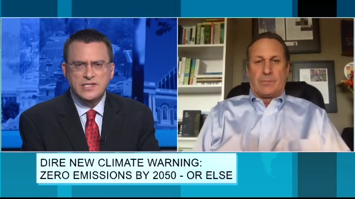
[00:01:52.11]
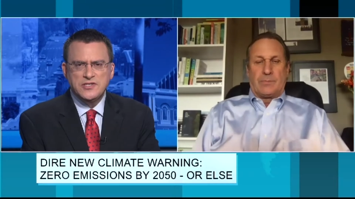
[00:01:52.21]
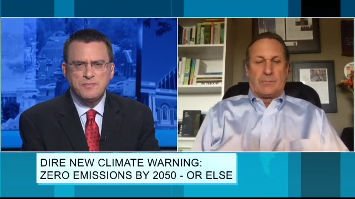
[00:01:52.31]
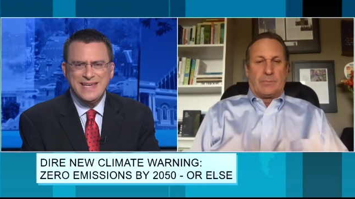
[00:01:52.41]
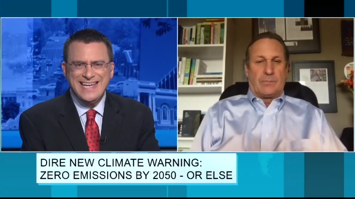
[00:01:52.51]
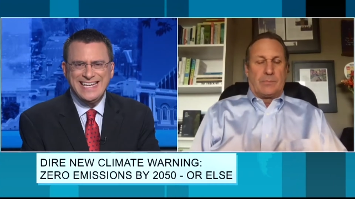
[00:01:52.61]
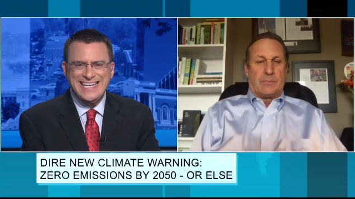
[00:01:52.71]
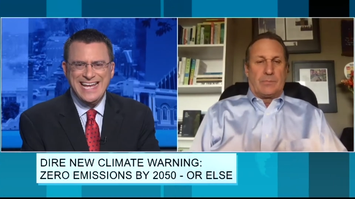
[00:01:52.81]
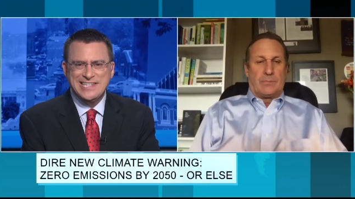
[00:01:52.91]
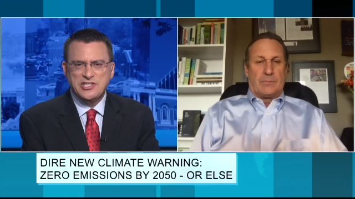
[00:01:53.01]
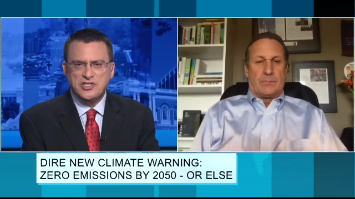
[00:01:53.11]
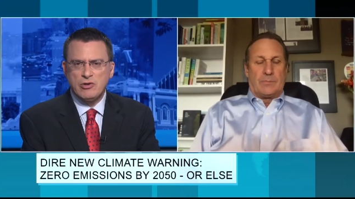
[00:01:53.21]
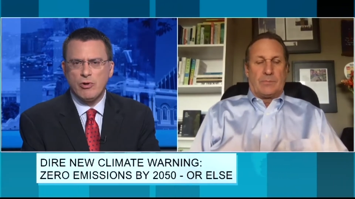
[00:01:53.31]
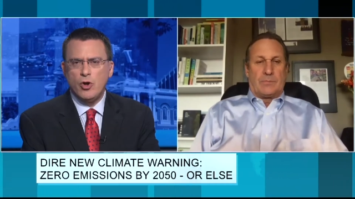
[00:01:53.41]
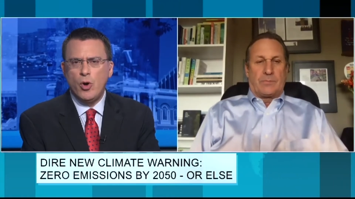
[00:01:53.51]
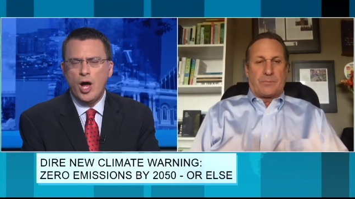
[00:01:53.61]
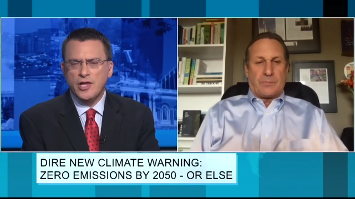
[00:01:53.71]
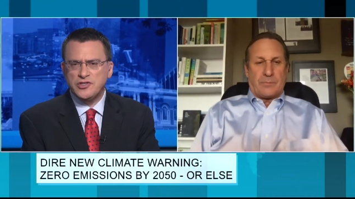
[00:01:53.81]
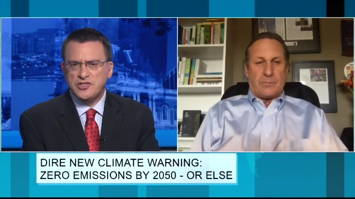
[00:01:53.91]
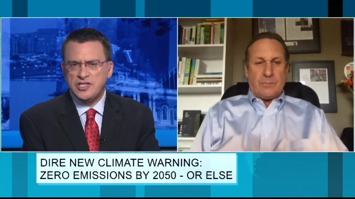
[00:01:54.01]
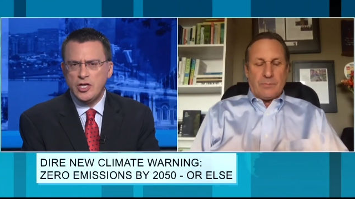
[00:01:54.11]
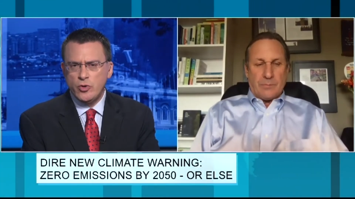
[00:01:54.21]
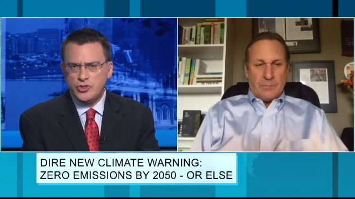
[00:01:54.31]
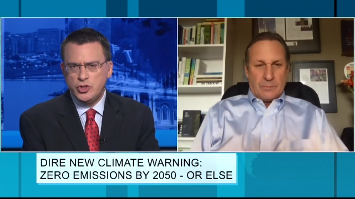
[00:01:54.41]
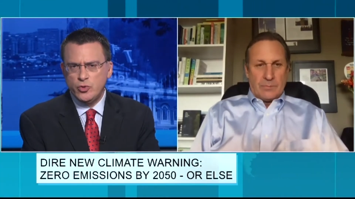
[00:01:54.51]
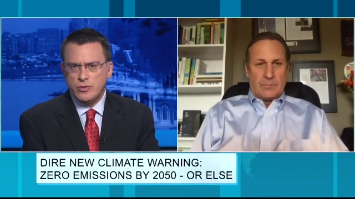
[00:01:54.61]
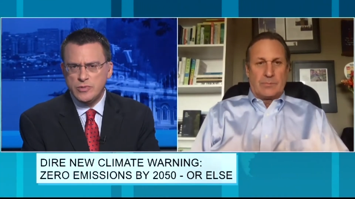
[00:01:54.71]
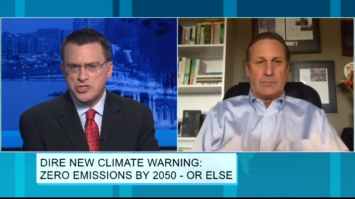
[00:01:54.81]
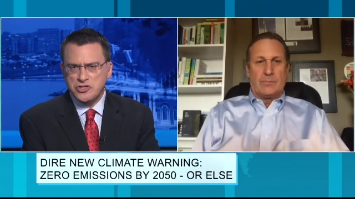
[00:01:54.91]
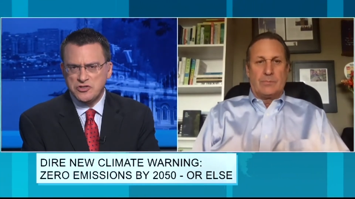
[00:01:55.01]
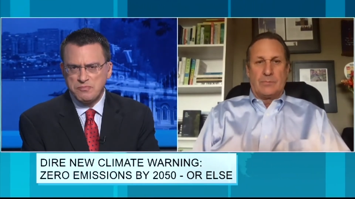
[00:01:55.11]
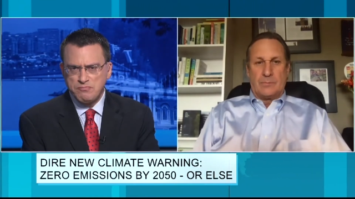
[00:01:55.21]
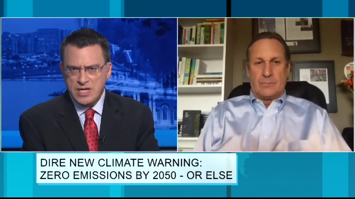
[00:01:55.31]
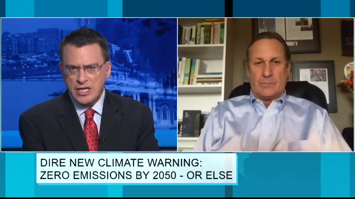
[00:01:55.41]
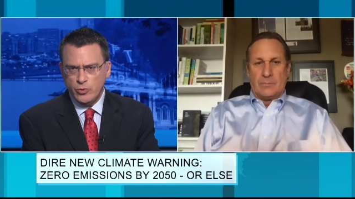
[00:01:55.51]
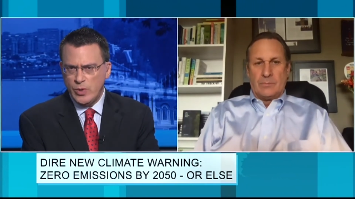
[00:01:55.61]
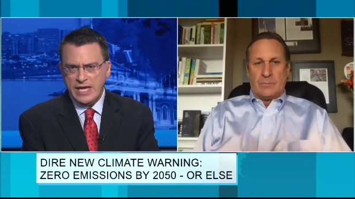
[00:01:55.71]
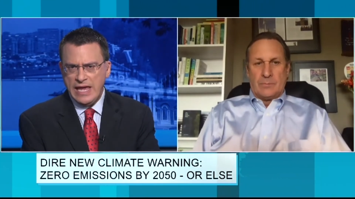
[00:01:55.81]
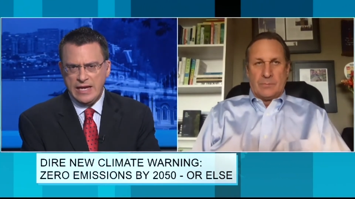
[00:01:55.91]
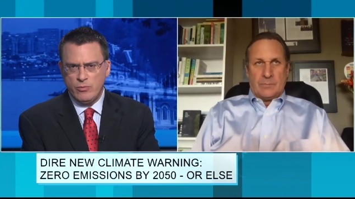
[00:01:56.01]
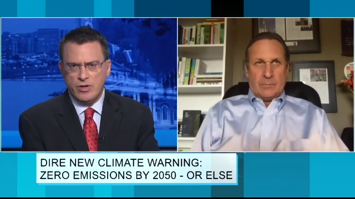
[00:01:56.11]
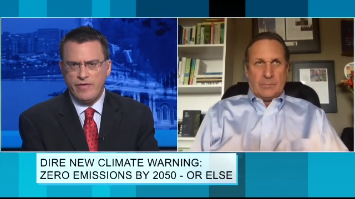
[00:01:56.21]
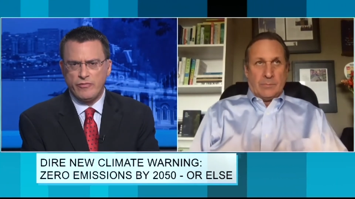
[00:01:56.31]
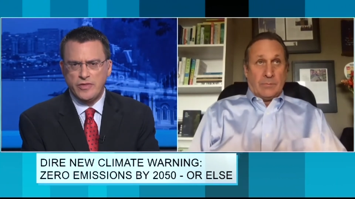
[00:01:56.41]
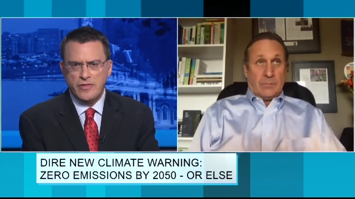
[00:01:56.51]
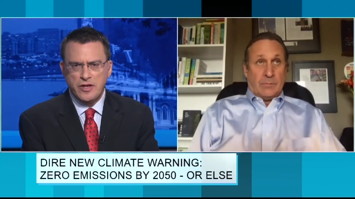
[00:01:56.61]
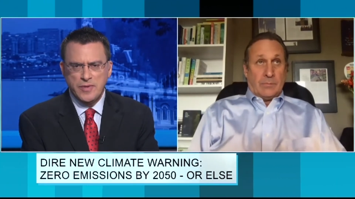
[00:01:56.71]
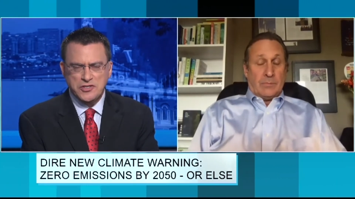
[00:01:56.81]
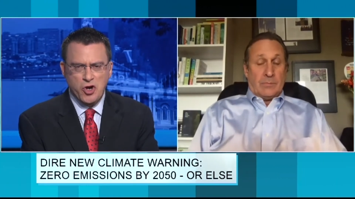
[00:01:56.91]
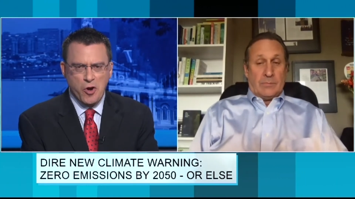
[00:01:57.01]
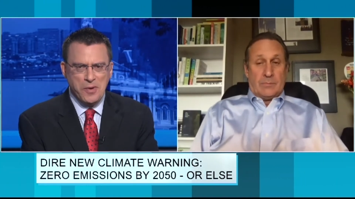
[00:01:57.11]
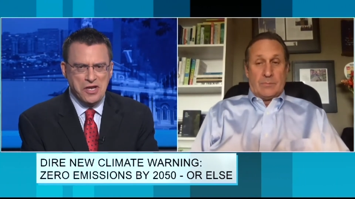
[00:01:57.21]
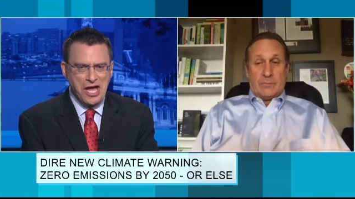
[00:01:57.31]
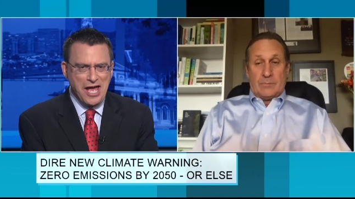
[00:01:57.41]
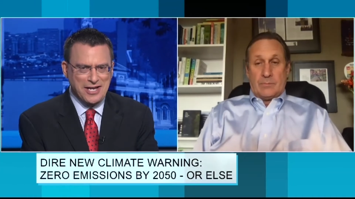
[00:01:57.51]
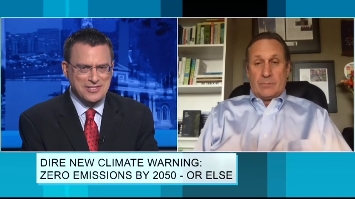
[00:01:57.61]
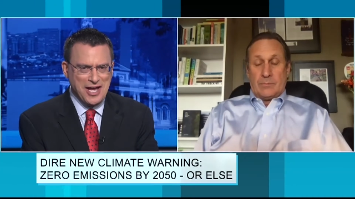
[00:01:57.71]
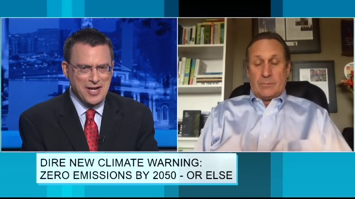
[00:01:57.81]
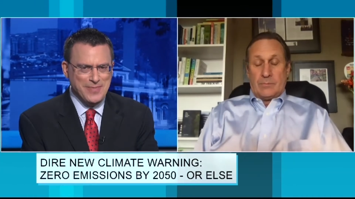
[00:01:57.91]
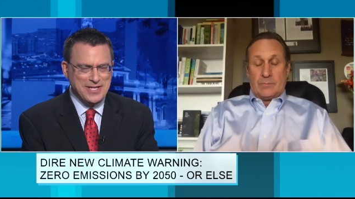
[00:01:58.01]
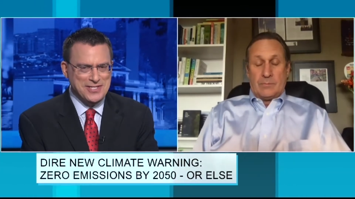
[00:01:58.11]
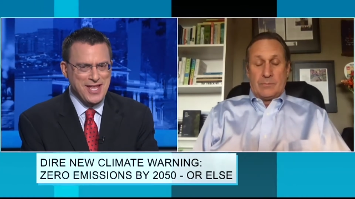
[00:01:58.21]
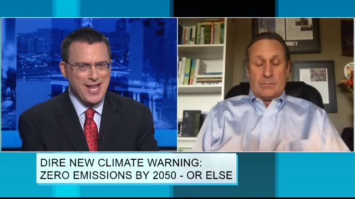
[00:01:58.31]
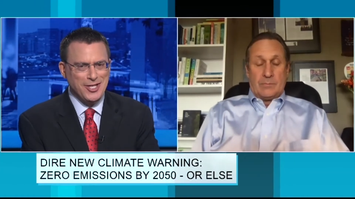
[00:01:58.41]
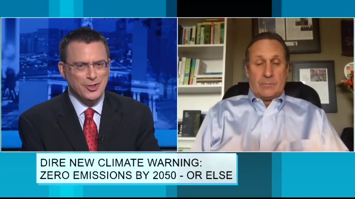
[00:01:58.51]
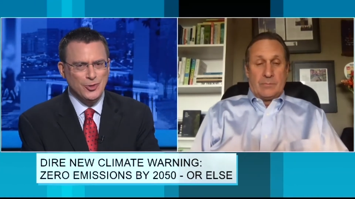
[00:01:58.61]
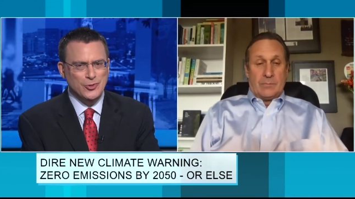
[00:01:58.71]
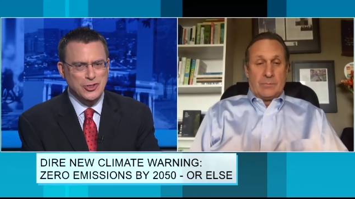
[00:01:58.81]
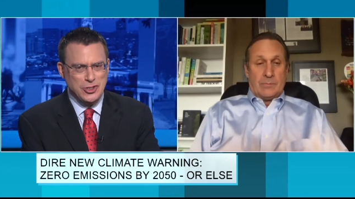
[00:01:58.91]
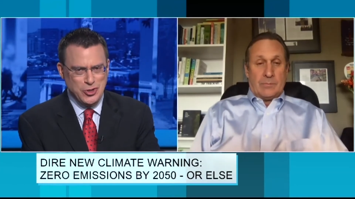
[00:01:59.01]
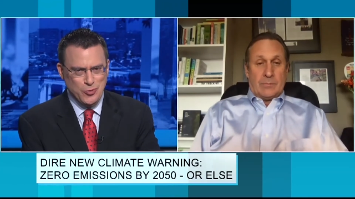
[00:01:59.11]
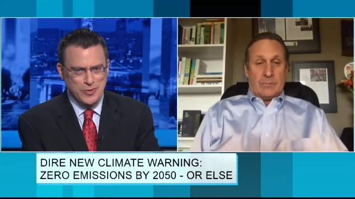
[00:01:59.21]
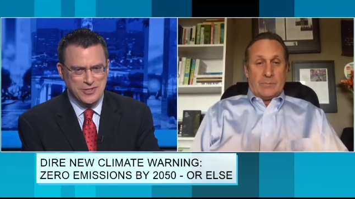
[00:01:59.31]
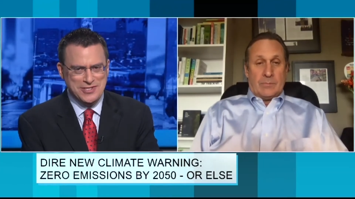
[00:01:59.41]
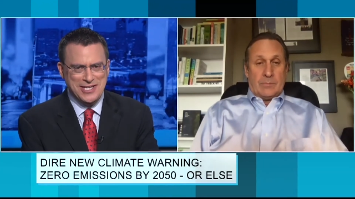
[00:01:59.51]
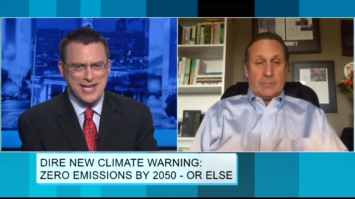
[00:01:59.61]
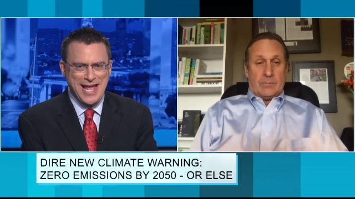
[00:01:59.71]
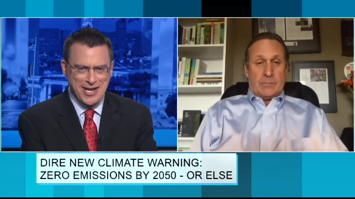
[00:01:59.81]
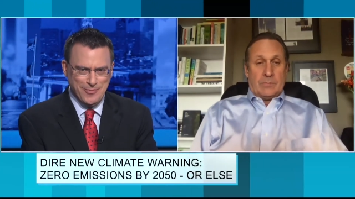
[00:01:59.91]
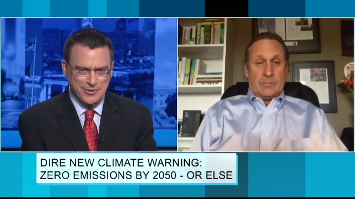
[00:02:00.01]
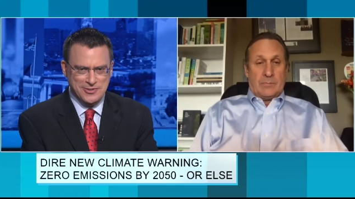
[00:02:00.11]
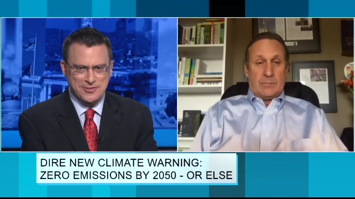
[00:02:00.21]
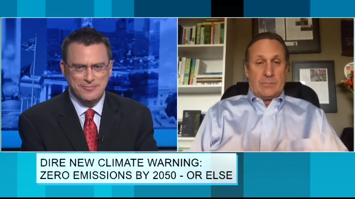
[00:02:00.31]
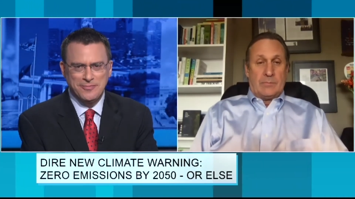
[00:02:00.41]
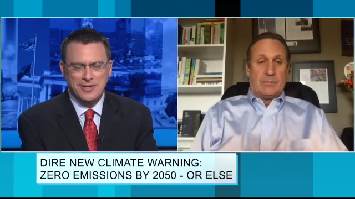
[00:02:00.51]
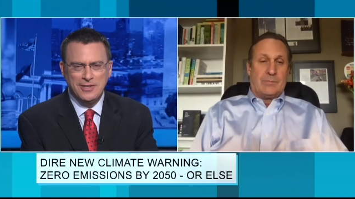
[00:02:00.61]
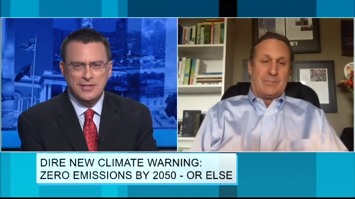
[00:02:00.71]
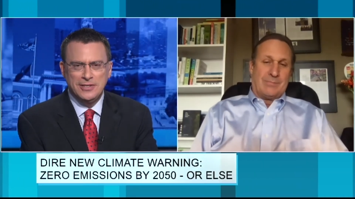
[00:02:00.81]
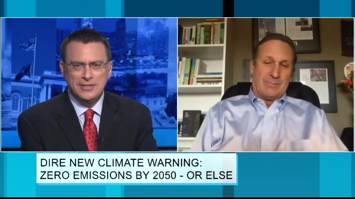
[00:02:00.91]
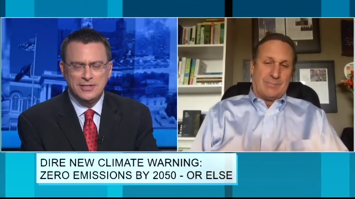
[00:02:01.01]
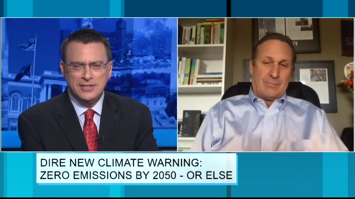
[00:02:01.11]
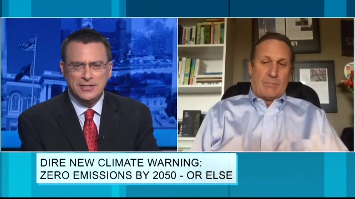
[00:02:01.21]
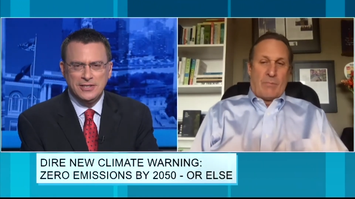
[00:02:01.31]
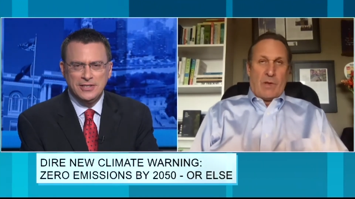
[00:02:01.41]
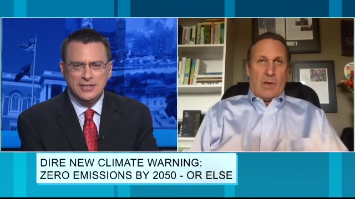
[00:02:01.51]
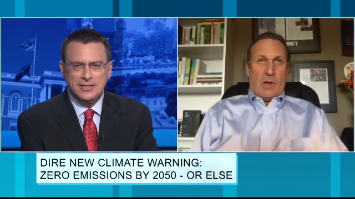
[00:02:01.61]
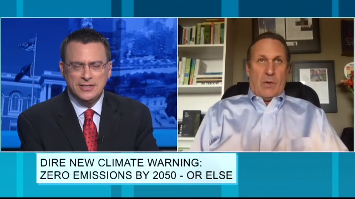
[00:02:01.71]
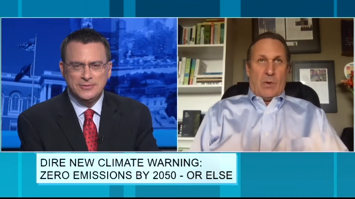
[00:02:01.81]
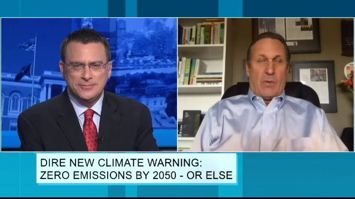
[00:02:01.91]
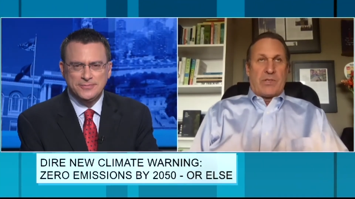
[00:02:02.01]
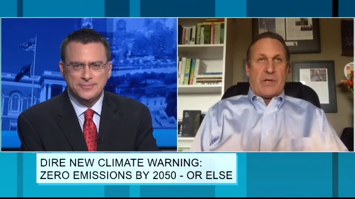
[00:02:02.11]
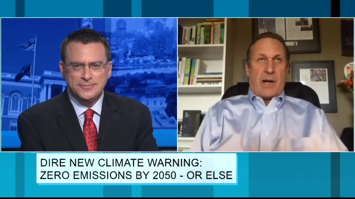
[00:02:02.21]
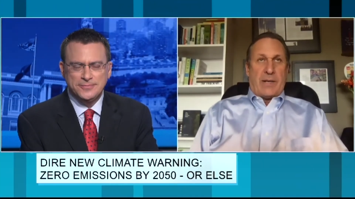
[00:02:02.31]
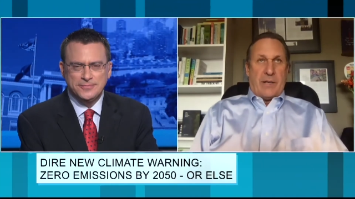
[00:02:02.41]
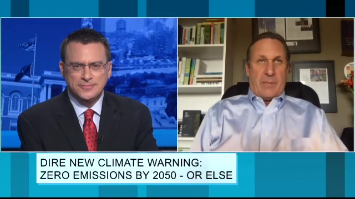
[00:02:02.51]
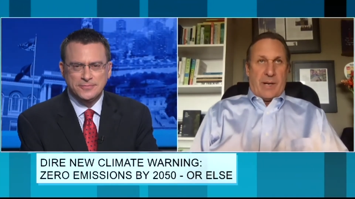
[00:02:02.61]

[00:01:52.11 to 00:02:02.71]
Speaker 1: does being net zero on CO2 emissions mean? We can't get rid of everything that emits carbon dioxide because that includes humans and animals.
Speaker 2: What we're talking about